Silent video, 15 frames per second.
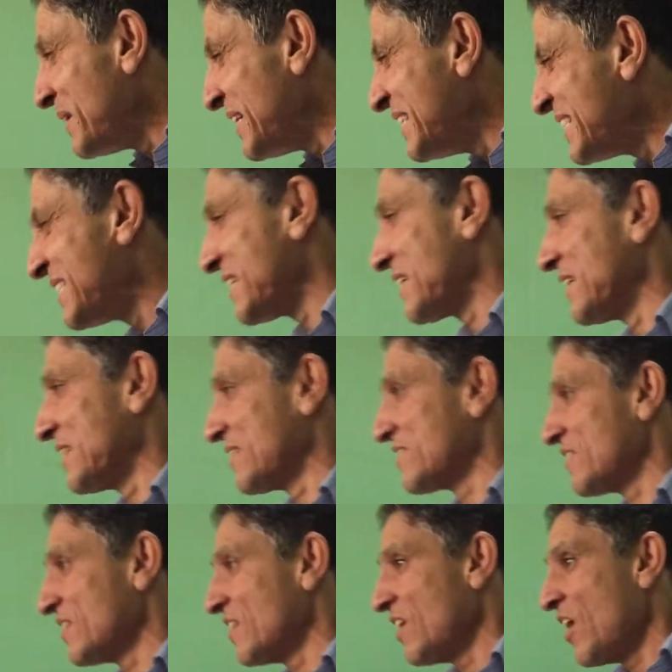millisecond
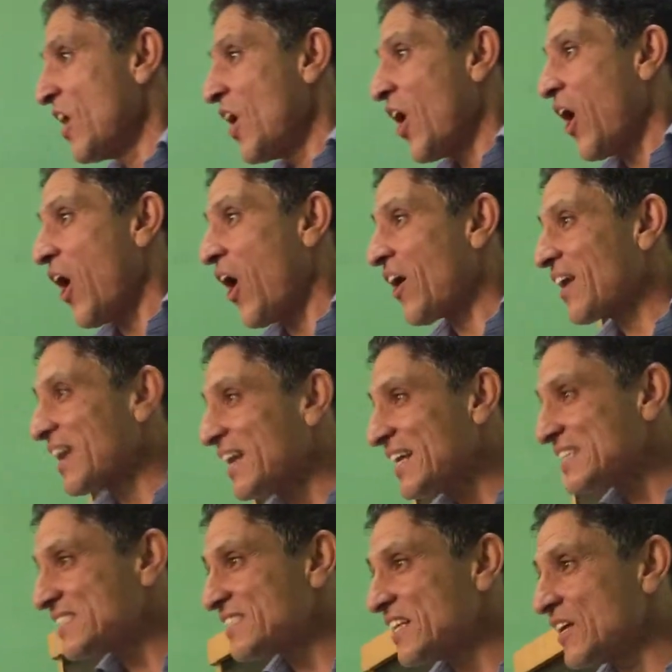or
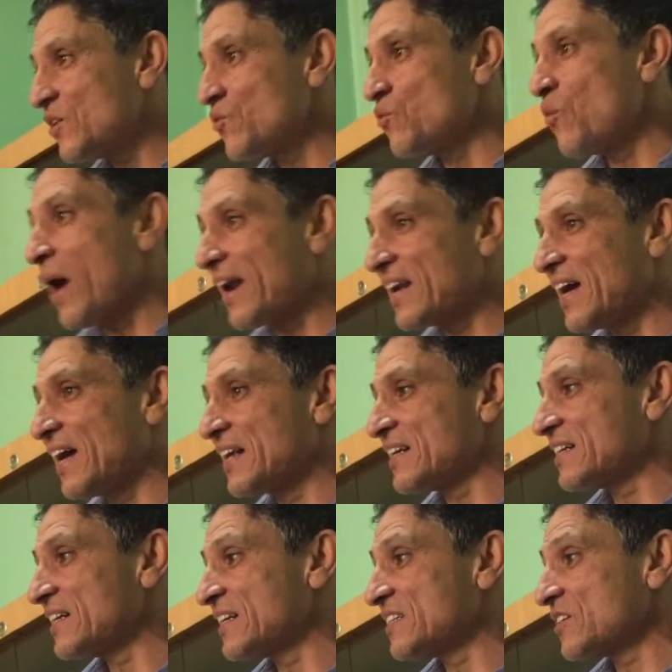less than
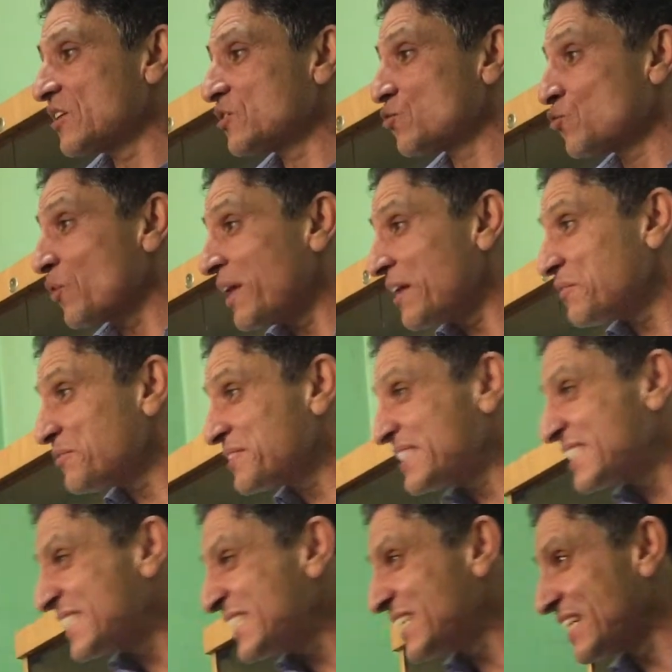112
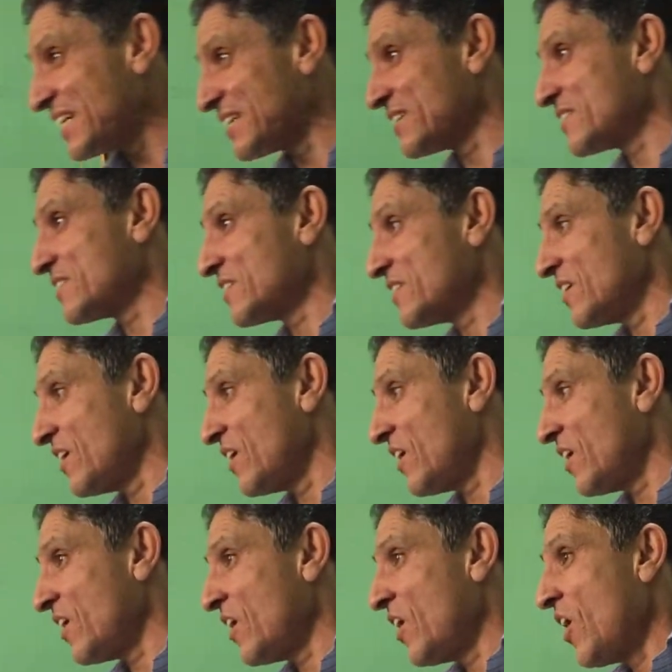second huh?
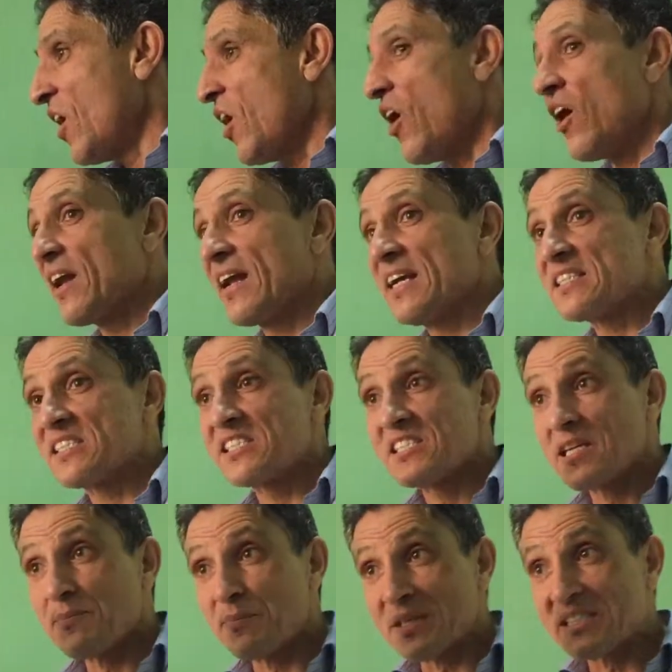or it's
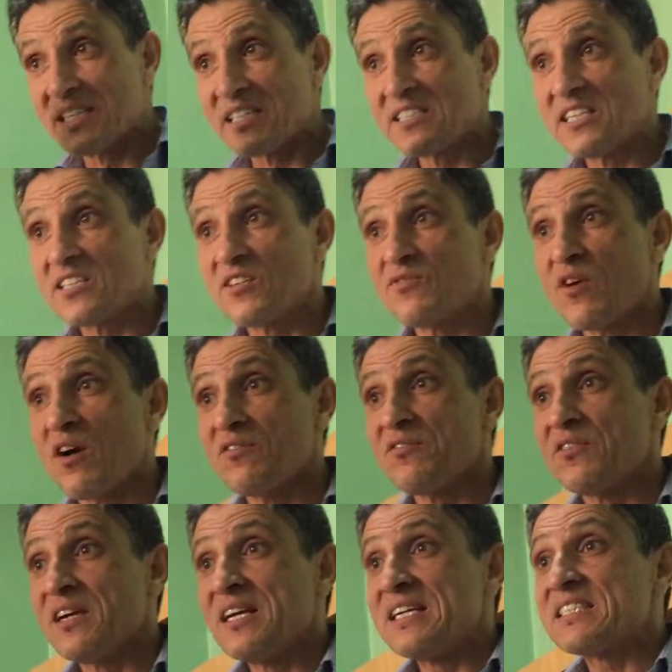representative of
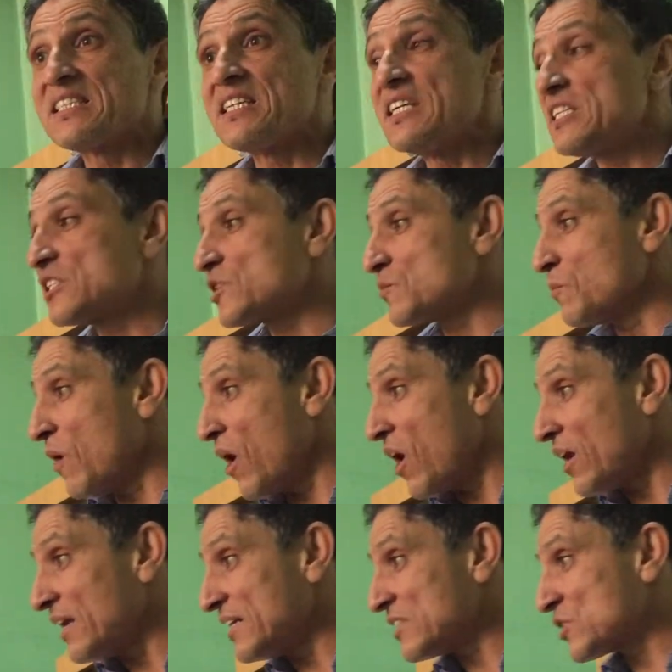three
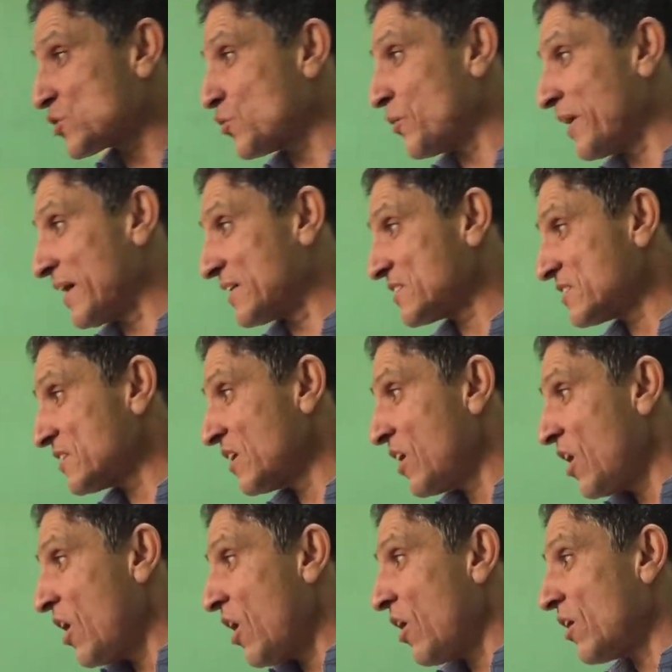small squares
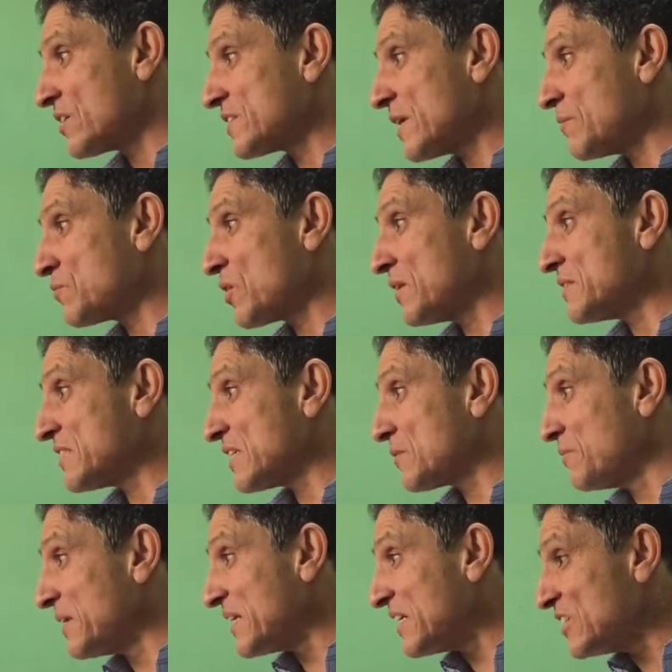or sometimes it
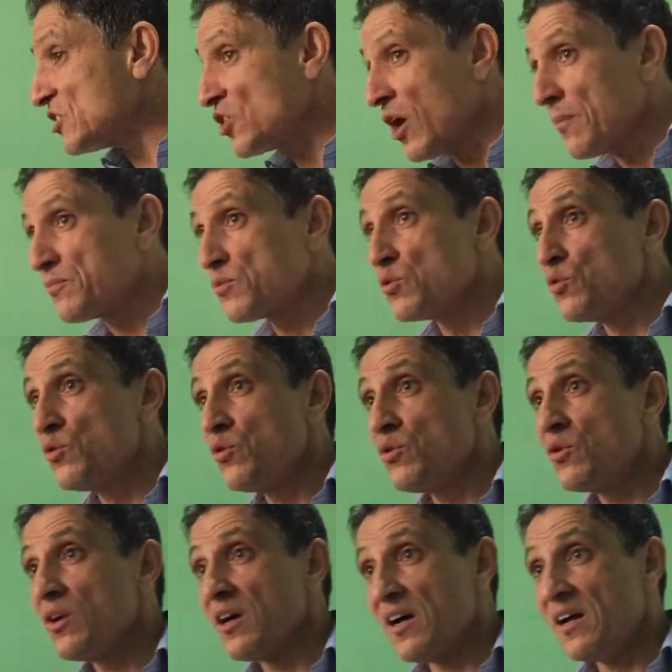may reach up to
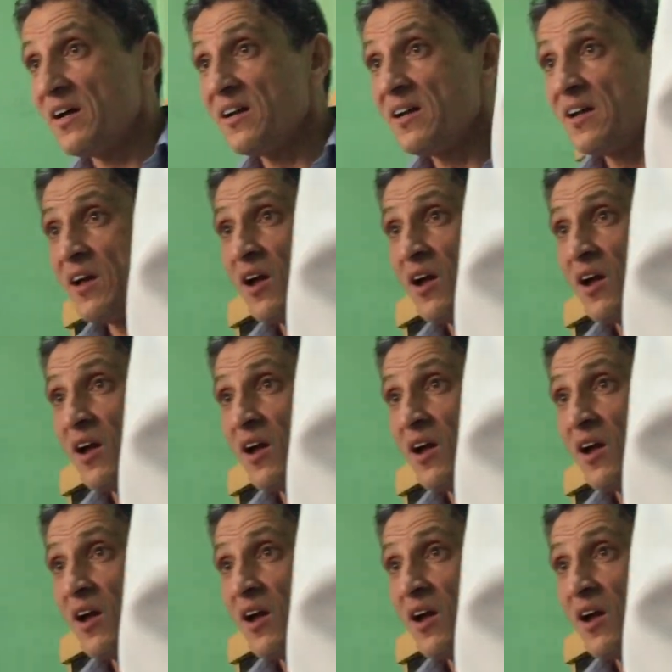huh?